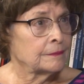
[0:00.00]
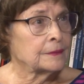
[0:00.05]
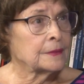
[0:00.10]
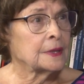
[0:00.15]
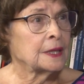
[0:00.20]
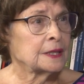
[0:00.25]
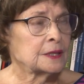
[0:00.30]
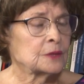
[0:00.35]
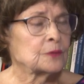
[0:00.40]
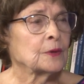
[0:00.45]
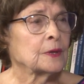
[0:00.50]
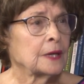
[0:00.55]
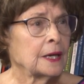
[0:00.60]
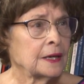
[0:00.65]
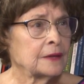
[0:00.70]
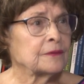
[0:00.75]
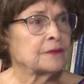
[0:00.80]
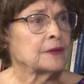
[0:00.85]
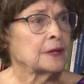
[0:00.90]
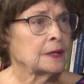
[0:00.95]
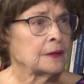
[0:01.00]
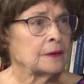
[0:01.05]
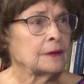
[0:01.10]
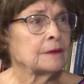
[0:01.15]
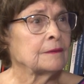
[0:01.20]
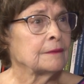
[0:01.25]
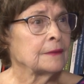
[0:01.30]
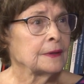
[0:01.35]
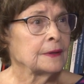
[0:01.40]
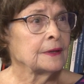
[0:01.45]
That's what I feel
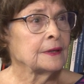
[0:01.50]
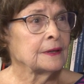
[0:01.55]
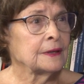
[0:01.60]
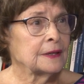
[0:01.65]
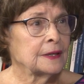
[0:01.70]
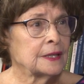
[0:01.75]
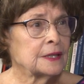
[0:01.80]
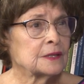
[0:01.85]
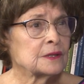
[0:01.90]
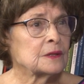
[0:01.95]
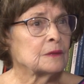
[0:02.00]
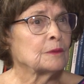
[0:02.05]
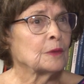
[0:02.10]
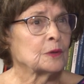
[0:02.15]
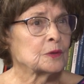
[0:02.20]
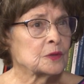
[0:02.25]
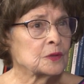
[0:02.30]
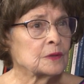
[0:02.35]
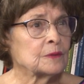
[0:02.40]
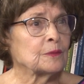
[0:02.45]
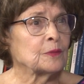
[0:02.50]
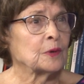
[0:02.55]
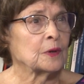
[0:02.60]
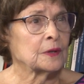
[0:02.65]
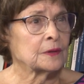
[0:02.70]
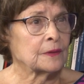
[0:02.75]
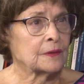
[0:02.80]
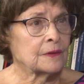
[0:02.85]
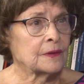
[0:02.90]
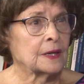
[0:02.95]
is the most
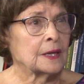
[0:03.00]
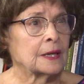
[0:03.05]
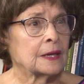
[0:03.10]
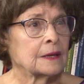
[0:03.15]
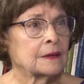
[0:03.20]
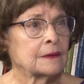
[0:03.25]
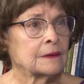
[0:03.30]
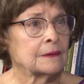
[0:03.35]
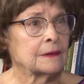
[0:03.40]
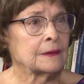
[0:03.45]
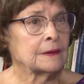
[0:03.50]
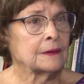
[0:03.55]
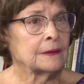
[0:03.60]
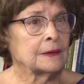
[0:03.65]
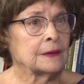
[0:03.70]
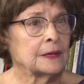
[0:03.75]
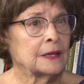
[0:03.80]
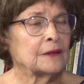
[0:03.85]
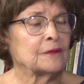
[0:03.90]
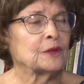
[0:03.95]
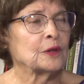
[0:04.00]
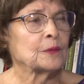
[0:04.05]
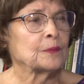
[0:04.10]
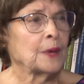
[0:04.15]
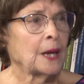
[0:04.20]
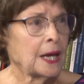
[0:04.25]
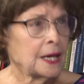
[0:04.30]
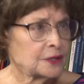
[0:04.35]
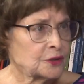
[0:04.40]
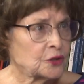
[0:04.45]
important thing. If you're
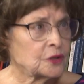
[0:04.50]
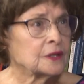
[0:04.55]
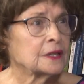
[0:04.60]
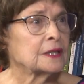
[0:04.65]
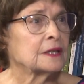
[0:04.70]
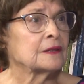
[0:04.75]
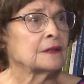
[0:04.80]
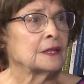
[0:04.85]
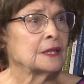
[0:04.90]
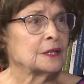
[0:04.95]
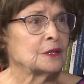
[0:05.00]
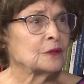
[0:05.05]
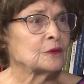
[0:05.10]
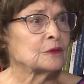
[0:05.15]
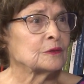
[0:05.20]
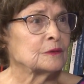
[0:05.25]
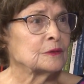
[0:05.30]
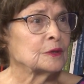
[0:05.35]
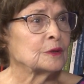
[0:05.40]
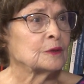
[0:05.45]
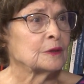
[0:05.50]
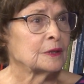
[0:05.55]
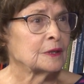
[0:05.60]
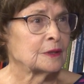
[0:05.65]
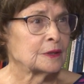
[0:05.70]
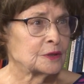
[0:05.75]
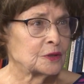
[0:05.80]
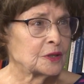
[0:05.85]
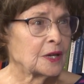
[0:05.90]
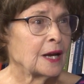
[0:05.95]
passionate, then you'll do a
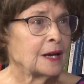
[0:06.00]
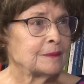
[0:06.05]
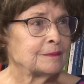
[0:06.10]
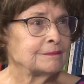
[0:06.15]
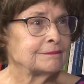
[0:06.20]
good job.